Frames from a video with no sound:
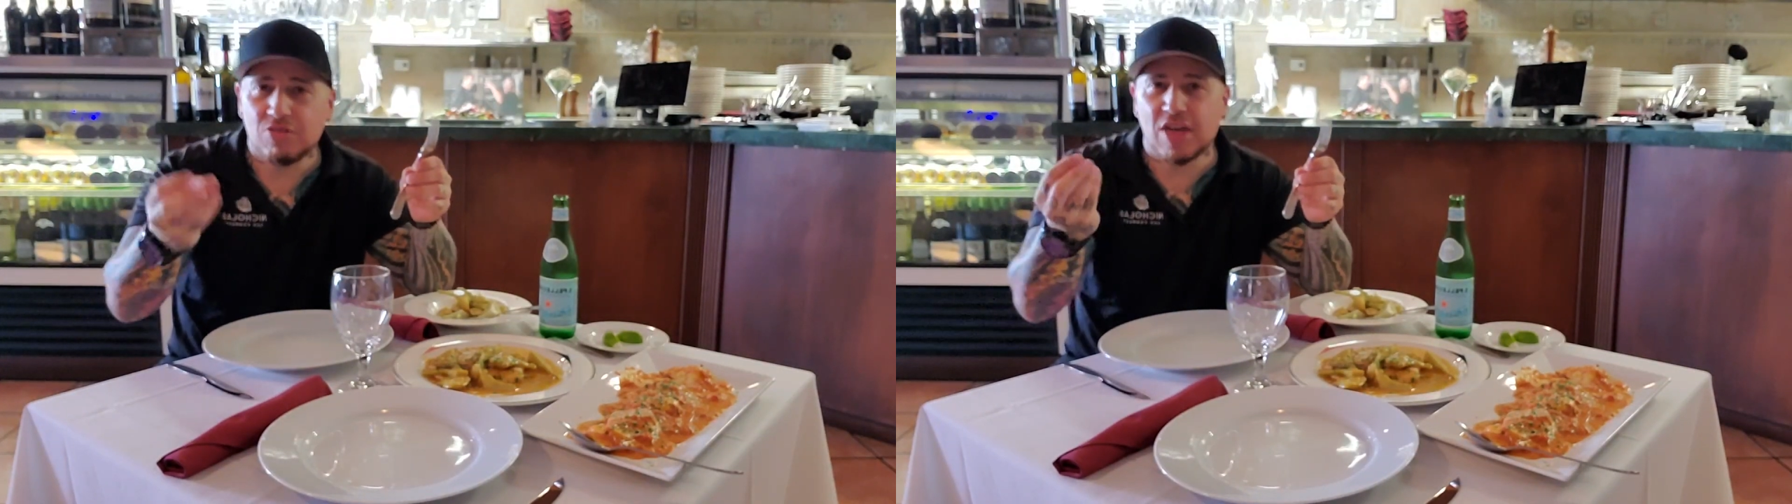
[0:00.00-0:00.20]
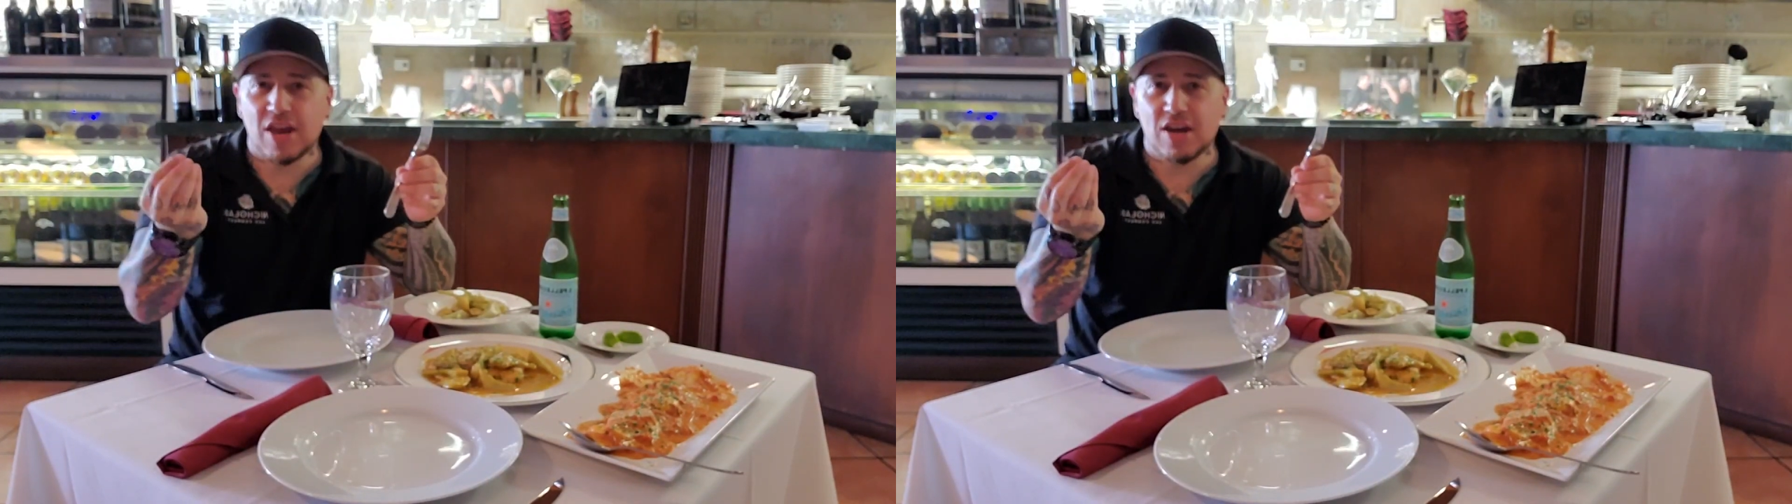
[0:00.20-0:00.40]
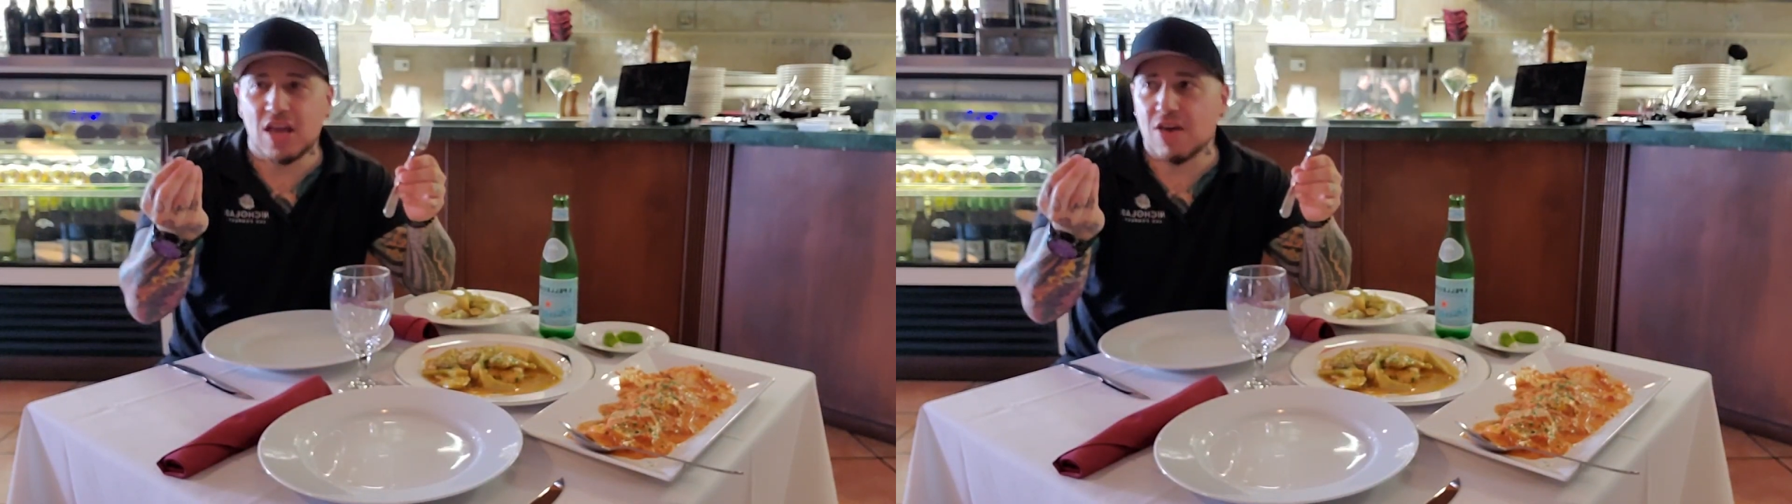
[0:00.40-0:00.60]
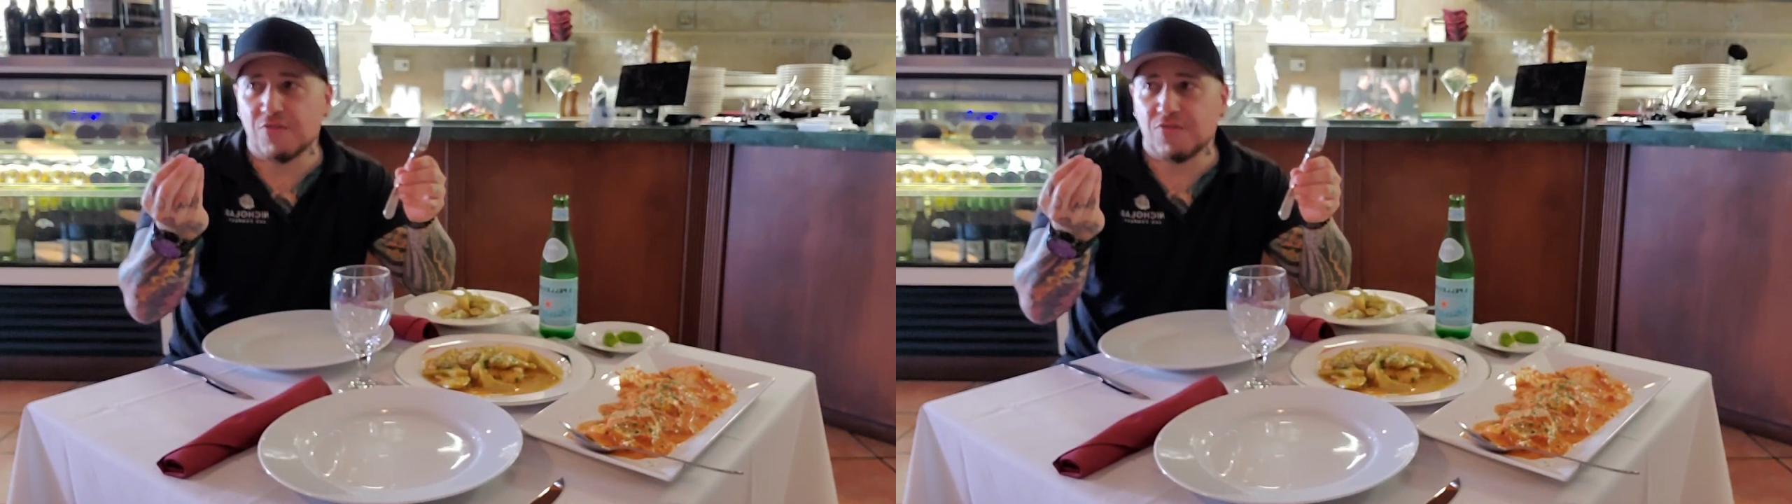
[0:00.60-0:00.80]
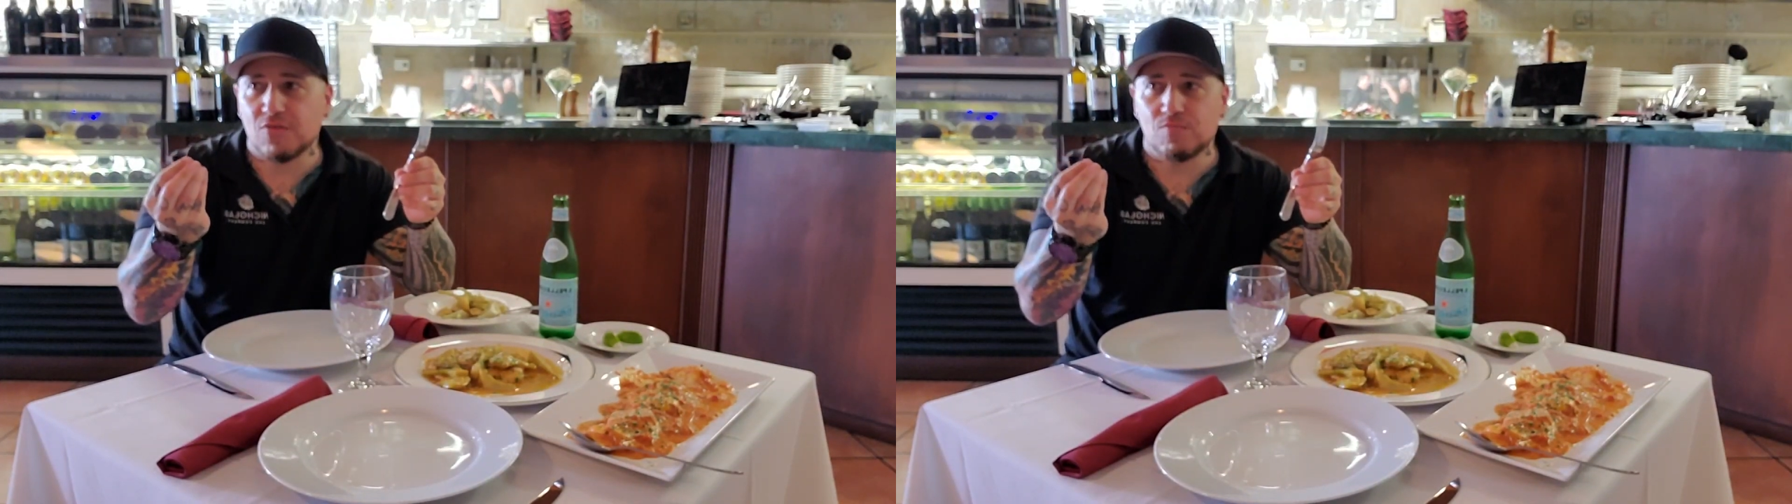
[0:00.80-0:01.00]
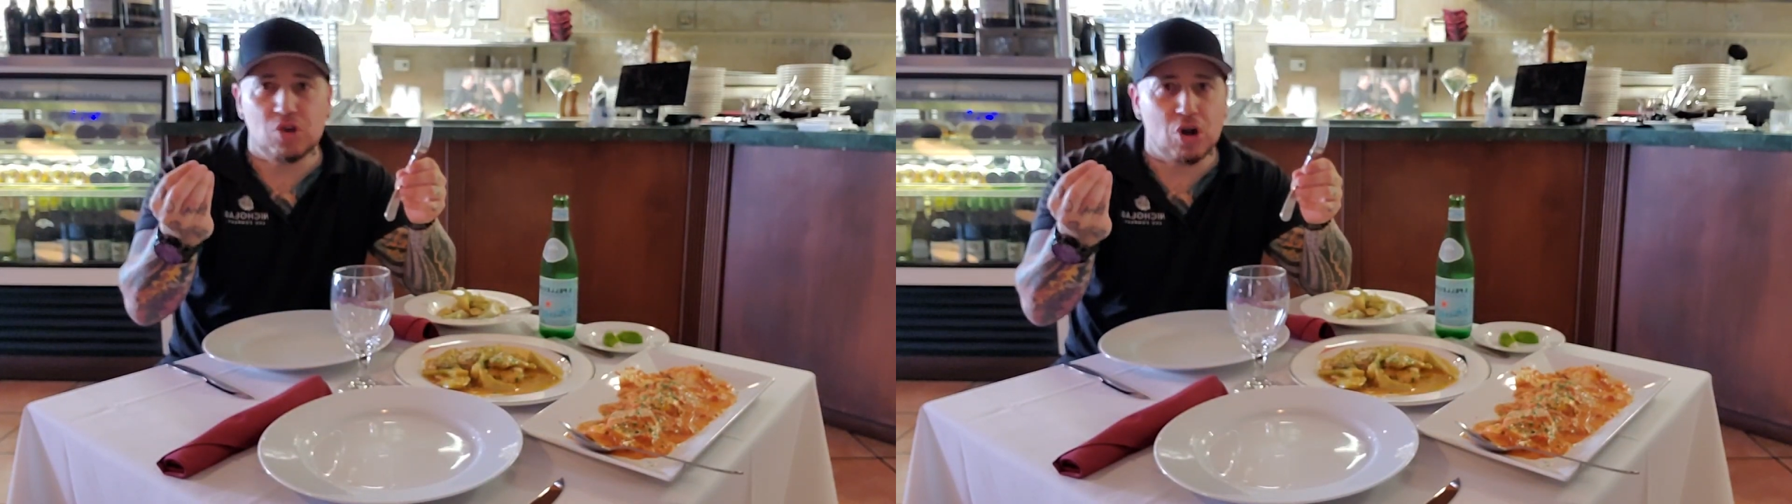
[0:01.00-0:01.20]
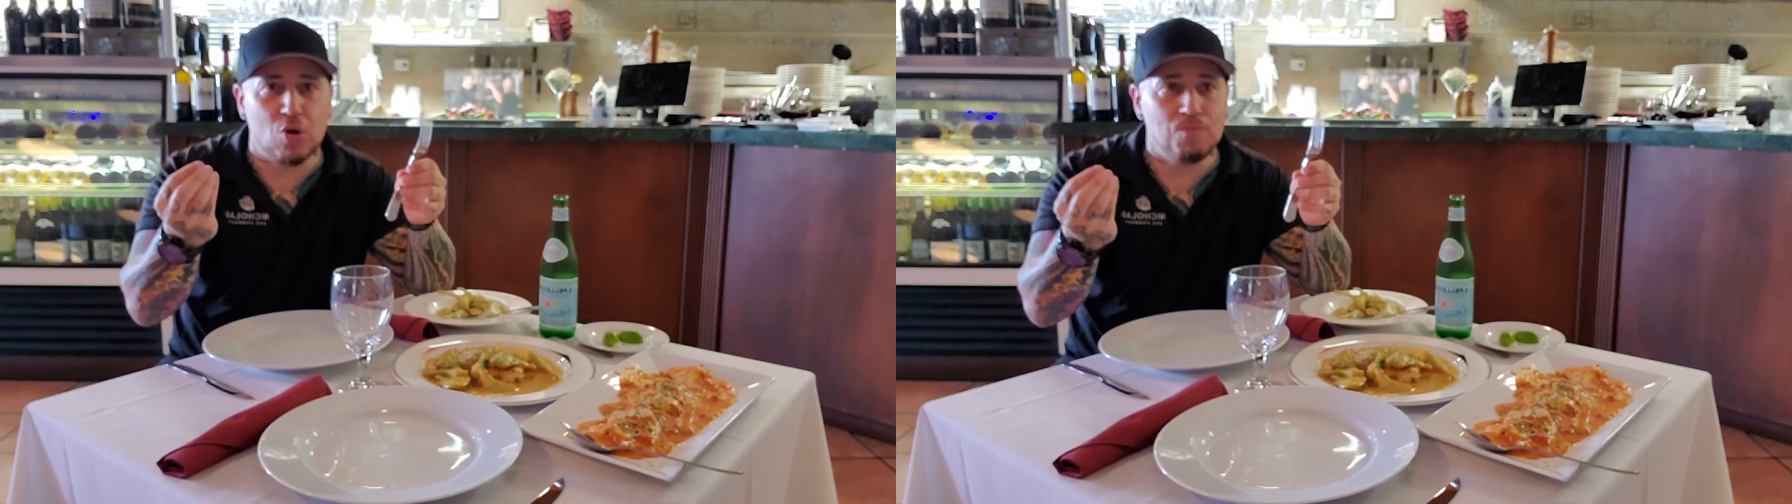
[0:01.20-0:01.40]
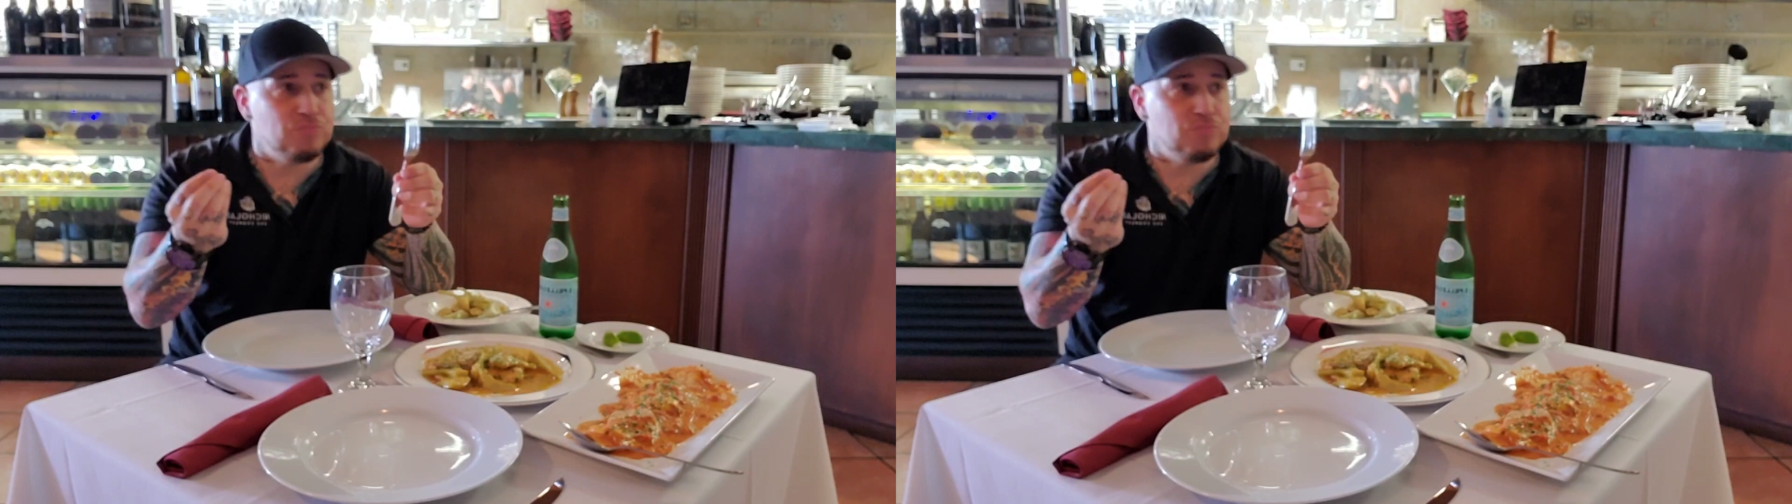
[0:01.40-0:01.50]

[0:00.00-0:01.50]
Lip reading: than if, you know,